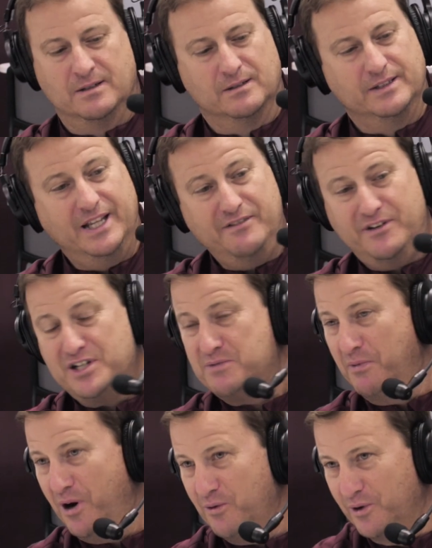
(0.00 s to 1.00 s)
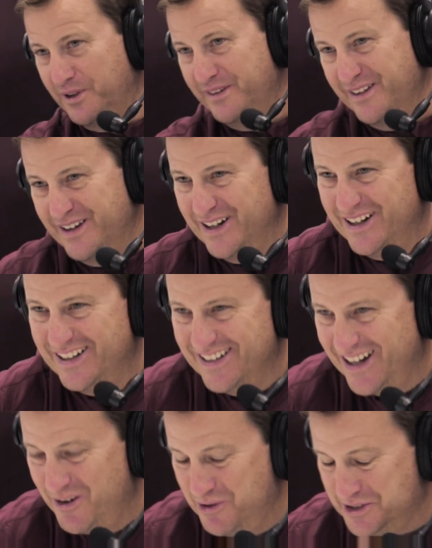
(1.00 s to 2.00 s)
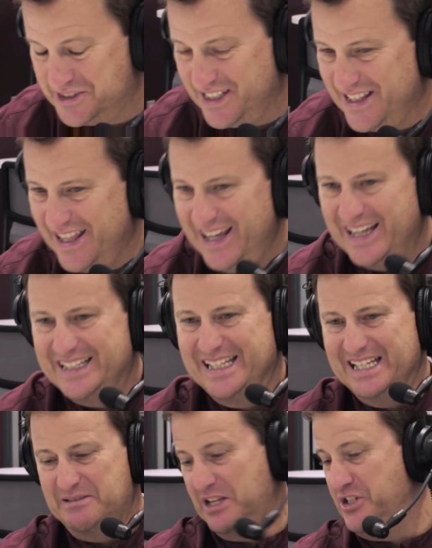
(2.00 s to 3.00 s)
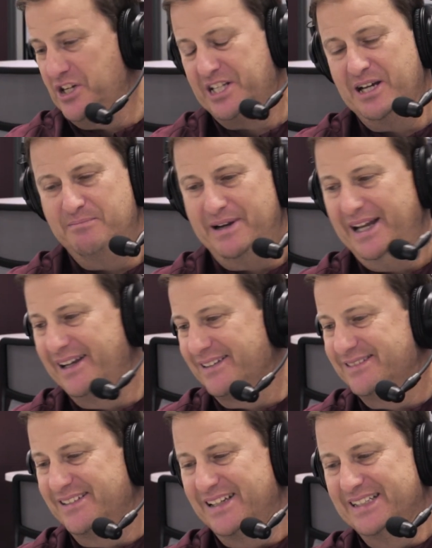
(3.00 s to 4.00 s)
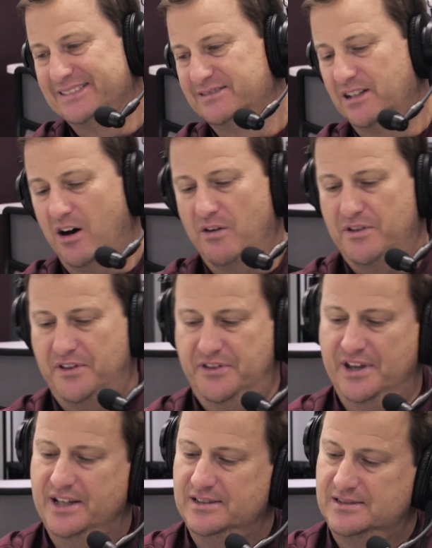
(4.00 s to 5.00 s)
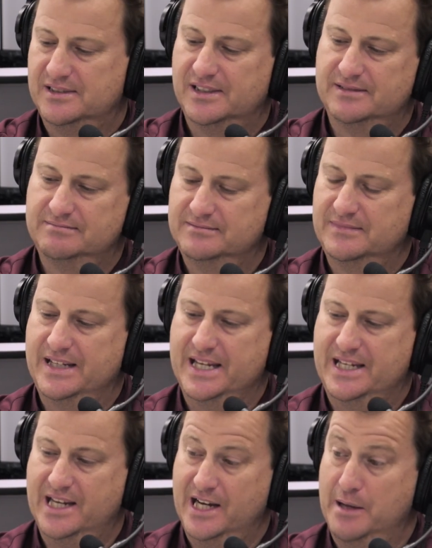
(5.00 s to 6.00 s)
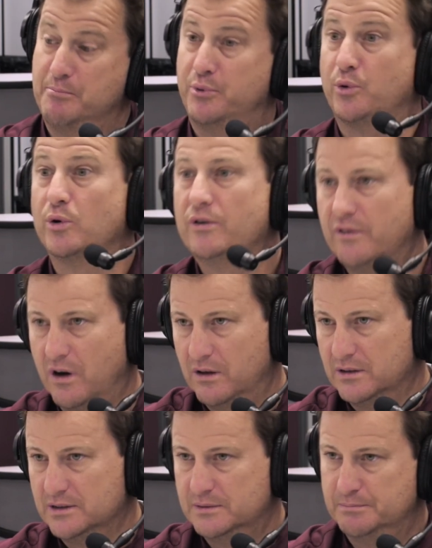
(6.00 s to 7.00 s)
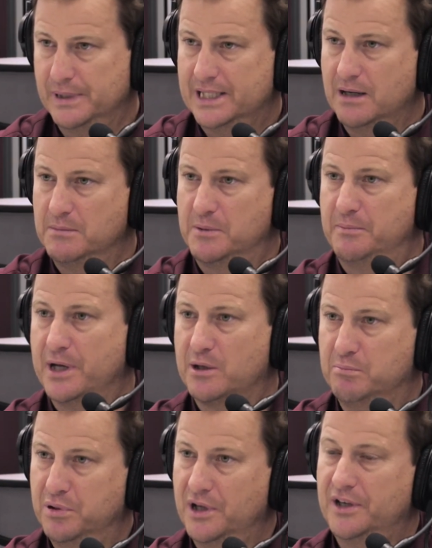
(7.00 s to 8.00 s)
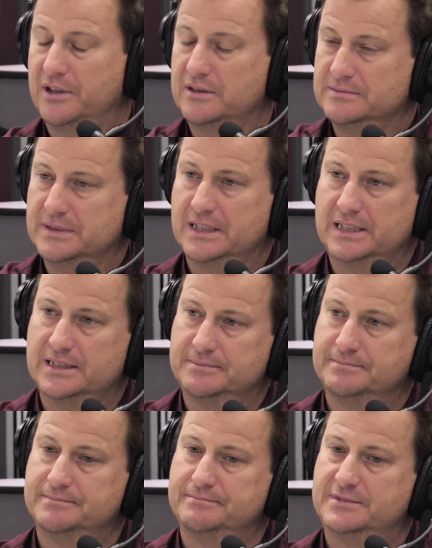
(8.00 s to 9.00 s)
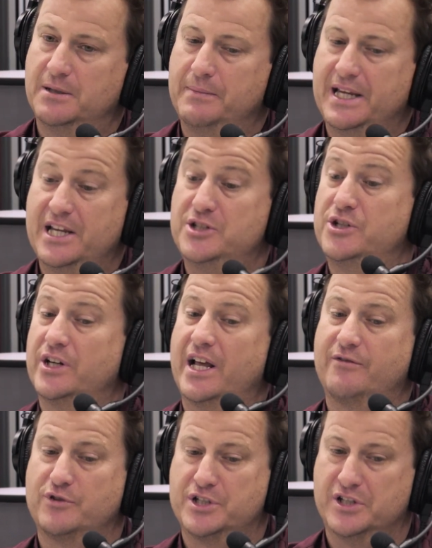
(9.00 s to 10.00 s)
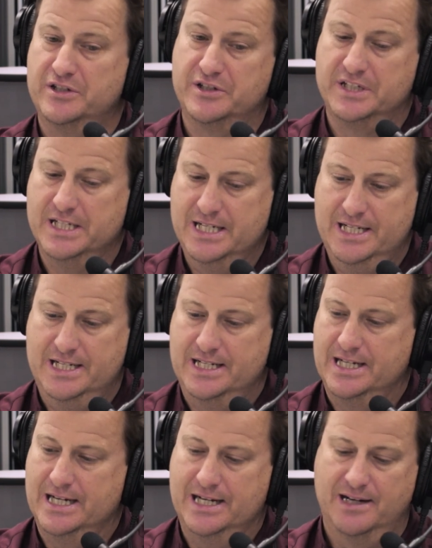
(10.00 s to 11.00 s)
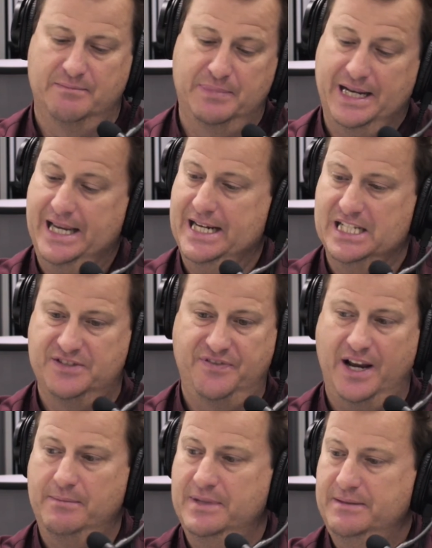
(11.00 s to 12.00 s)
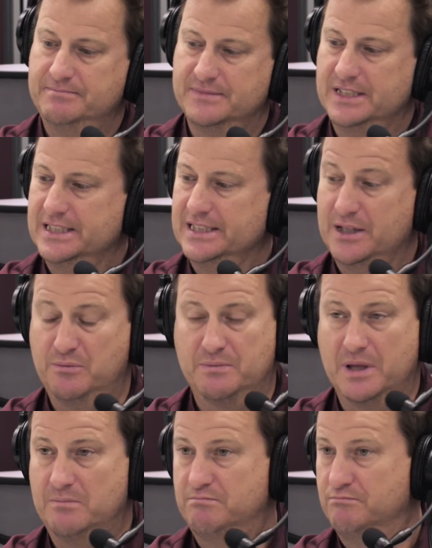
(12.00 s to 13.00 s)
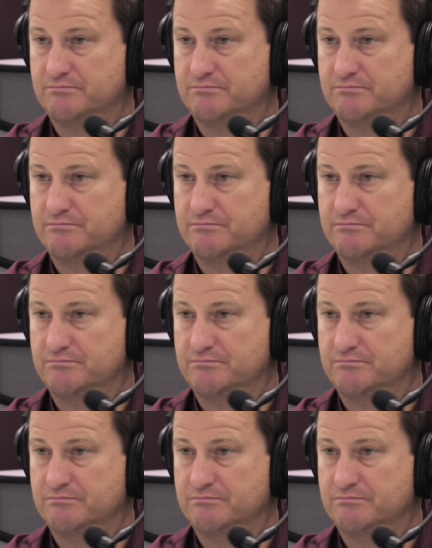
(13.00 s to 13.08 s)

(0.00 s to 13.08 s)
Not a very smart one. Uh, I will say that. He, he should have come back and all the things that he can improve on and become a better player, um, to me, he should have returned. Uh, but he and his family, uh, he, he,